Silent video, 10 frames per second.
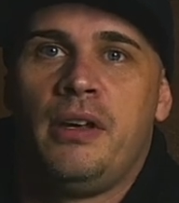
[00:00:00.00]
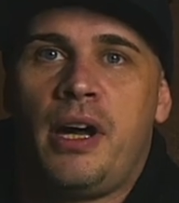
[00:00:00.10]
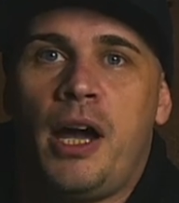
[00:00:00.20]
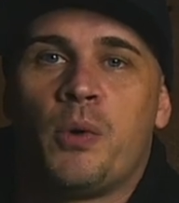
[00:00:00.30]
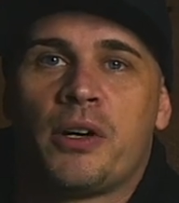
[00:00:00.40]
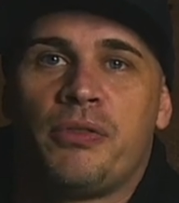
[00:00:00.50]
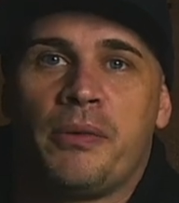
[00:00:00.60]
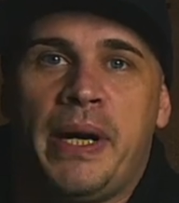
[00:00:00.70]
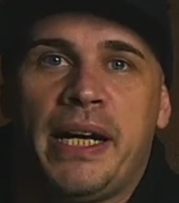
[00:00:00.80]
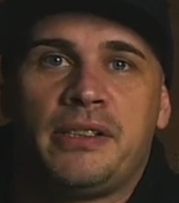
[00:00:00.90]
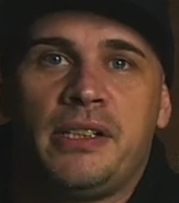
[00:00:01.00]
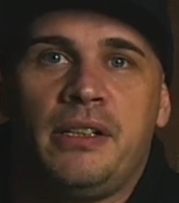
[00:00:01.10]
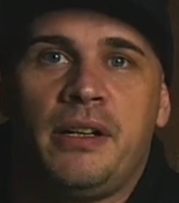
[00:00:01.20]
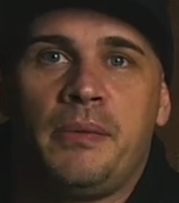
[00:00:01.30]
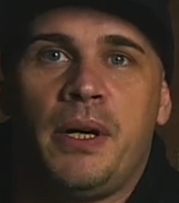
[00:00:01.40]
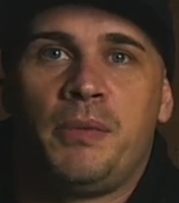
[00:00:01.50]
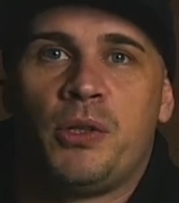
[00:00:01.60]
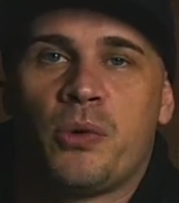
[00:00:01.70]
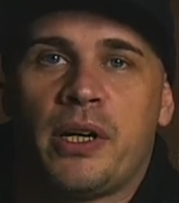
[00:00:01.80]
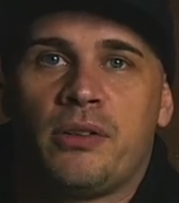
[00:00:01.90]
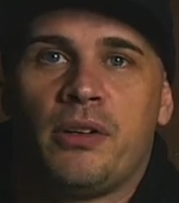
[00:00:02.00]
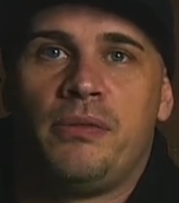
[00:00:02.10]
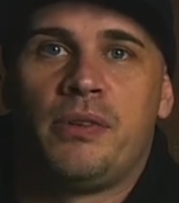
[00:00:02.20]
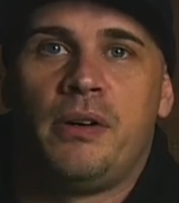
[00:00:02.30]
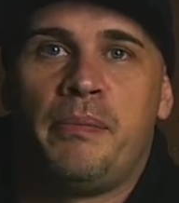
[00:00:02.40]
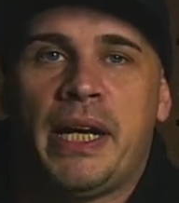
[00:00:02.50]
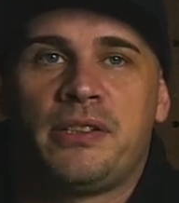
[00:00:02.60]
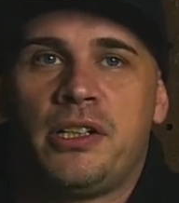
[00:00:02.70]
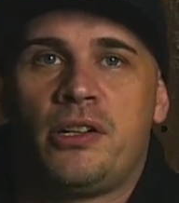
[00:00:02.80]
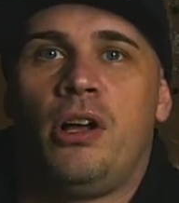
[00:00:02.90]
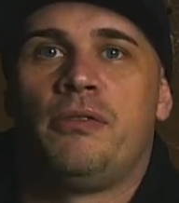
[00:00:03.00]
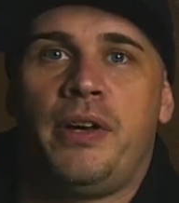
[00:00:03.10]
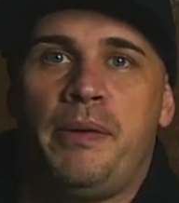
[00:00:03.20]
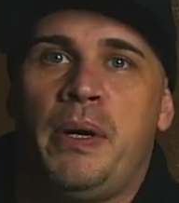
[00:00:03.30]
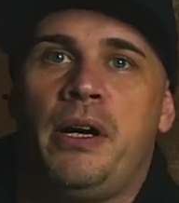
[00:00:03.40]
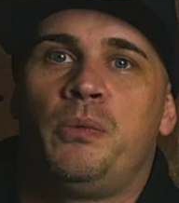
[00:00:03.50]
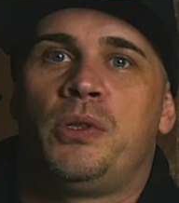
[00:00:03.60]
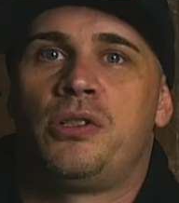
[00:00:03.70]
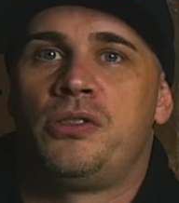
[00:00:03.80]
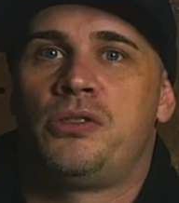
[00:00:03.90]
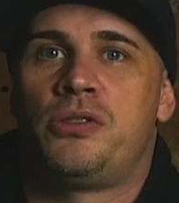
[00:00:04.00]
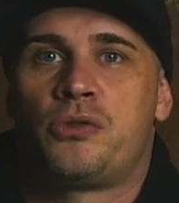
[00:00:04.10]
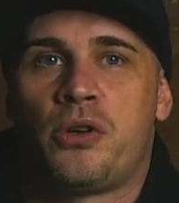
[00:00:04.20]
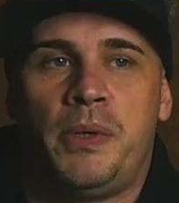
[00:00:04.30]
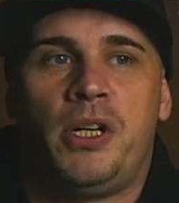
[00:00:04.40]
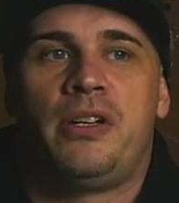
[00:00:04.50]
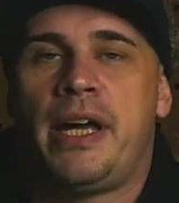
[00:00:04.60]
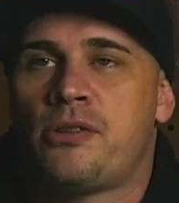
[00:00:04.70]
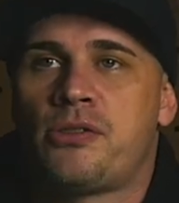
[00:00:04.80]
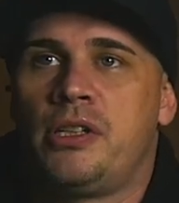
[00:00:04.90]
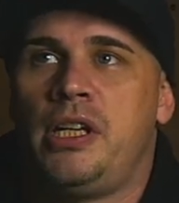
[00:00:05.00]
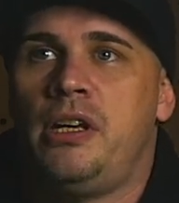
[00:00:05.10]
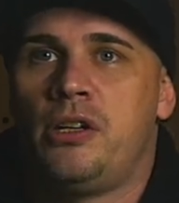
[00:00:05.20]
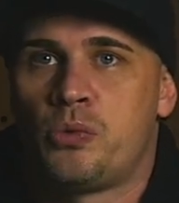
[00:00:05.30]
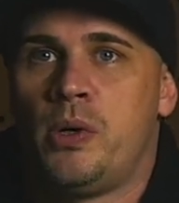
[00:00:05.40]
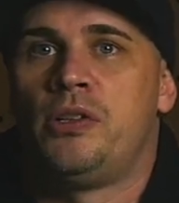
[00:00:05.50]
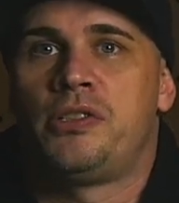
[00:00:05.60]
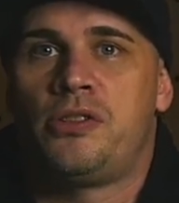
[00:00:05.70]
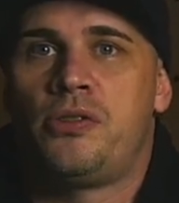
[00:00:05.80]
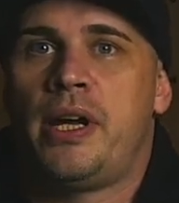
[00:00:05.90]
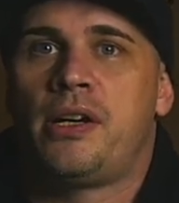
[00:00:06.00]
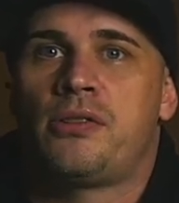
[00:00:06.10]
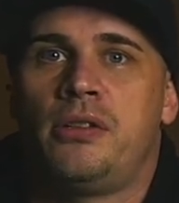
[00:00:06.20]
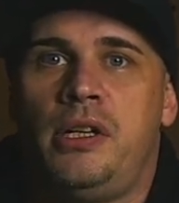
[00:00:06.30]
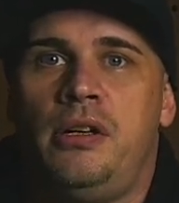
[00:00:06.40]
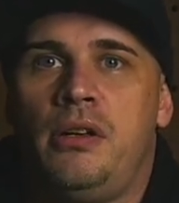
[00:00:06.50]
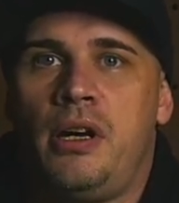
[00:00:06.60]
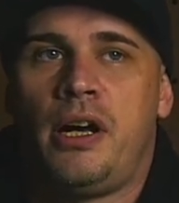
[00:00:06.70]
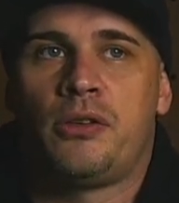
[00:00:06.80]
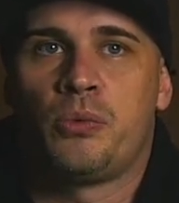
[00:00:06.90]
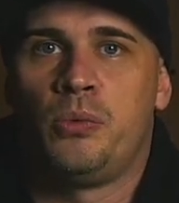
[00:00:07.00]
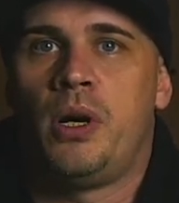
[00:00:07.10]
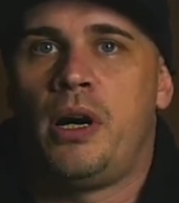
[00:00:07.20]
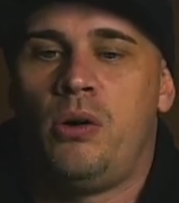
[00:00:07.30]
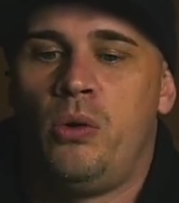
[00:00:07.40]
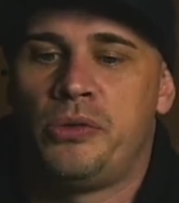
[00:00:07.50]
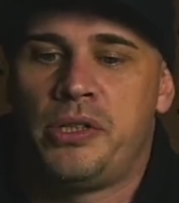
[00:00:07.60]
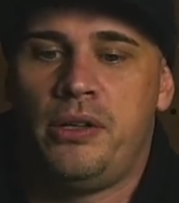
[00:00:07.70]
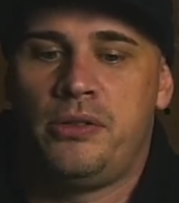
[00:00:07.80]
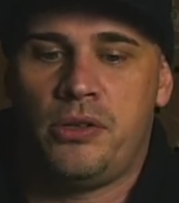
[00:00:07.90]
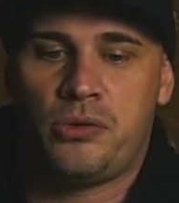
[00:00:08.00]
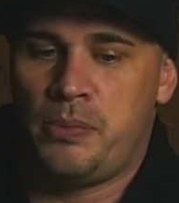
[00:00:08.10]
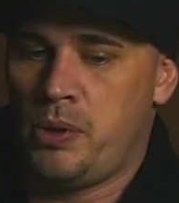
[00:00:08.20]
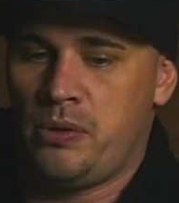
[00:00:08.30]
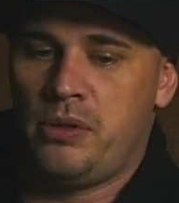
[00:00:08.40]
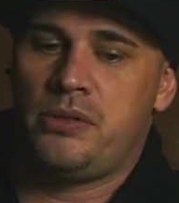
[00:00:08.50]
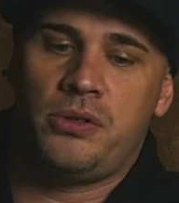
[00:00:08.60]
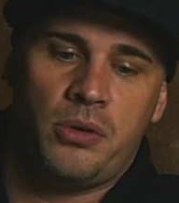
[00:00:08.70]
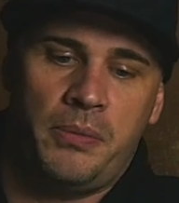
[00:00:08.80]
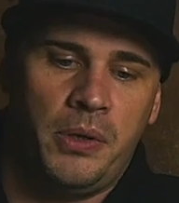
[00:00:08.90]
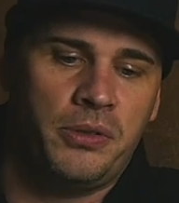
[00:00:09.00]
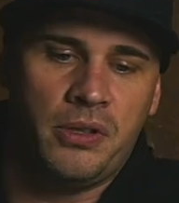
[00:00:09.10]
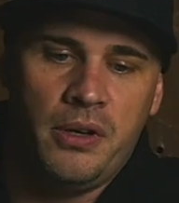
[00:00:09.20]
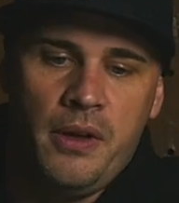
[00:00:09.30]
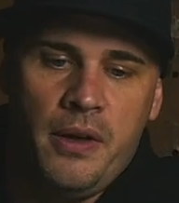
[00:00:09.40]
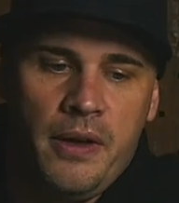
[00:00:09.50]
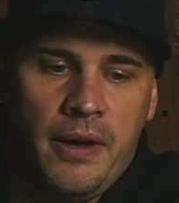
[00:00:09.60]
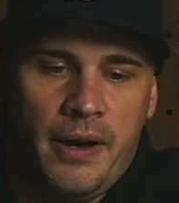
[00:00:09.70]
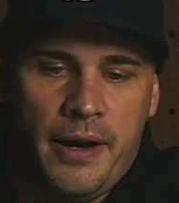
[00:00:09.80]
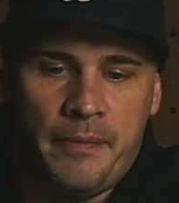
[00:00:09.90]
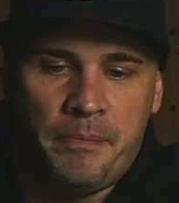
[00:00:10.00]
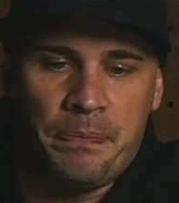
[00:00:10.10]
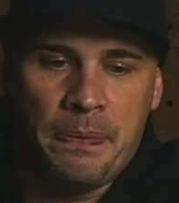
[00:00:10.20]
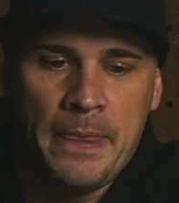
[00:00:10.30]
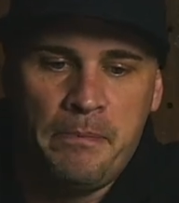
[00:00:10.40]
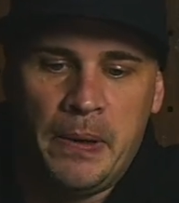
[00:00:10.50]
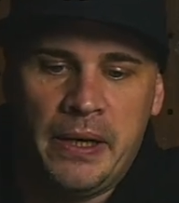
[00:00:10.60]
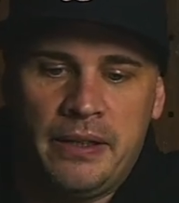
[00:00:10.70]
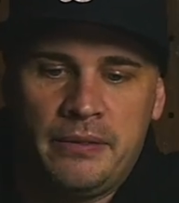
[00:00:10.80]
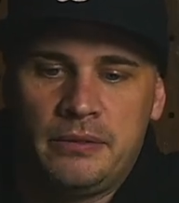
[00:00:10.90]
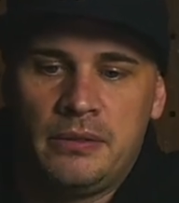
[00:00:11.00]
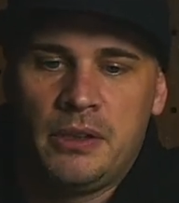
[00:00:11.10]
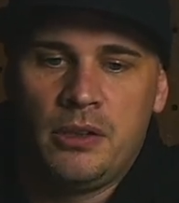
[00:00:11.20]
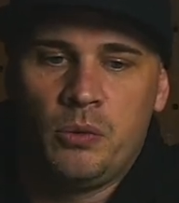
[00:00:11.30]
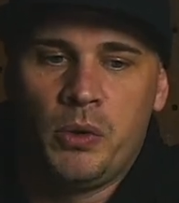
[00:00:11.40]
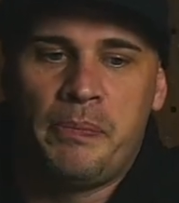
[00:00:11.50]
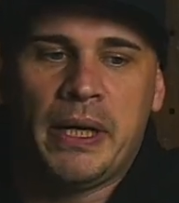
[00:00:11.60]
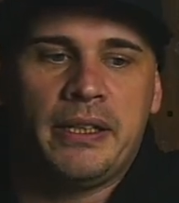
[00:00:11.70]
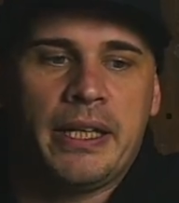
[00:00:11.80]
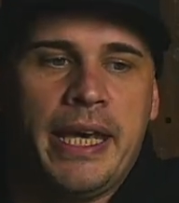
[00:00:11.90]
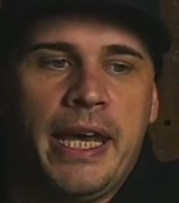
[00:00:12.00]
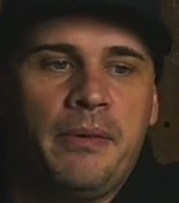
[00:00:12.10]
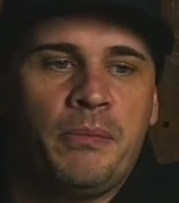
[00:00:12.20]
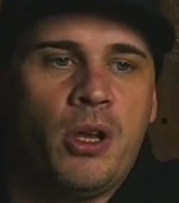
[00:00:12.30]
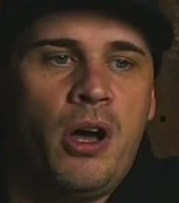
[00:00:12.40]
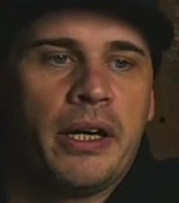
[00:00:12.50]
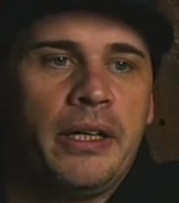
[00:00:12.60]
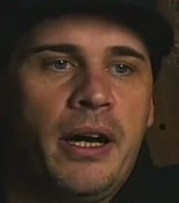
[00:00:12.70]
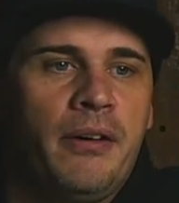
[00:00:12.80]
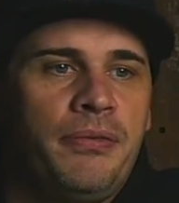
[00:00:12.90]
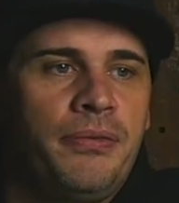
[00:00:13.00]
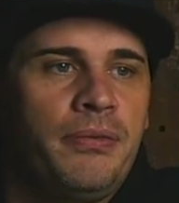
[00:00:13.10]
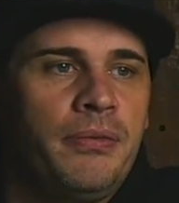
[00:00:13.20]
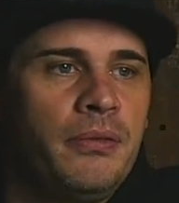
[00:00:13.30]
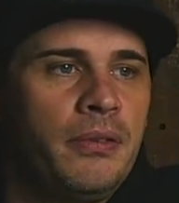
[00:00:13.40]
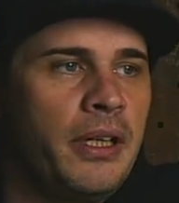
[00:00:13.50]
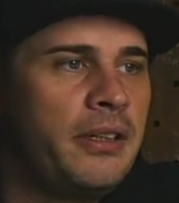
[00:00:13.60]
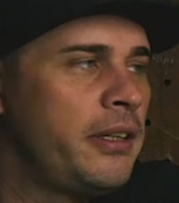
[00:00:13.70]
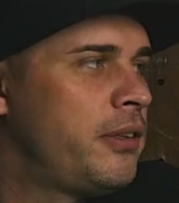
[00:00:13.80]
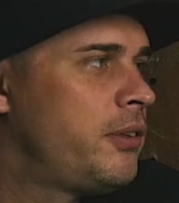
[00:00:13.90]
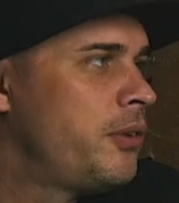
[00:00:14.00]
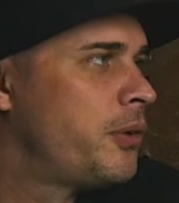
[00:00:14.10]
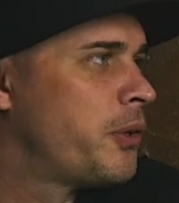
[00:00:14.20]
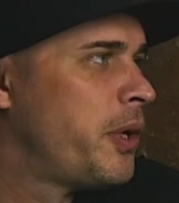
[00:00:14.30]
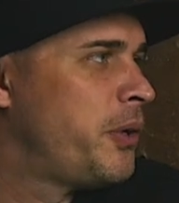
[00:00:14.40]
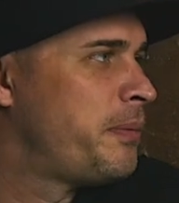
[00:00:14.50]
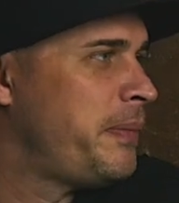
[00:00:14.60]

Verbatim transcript: I work for a magazine. I'm, I'm the director of a magazine called Vapon, which is distributed nationally as well as internationally uh, through uh, wholesale distribu distributors. Um, but we've been in the game long enough, I think you'd agree with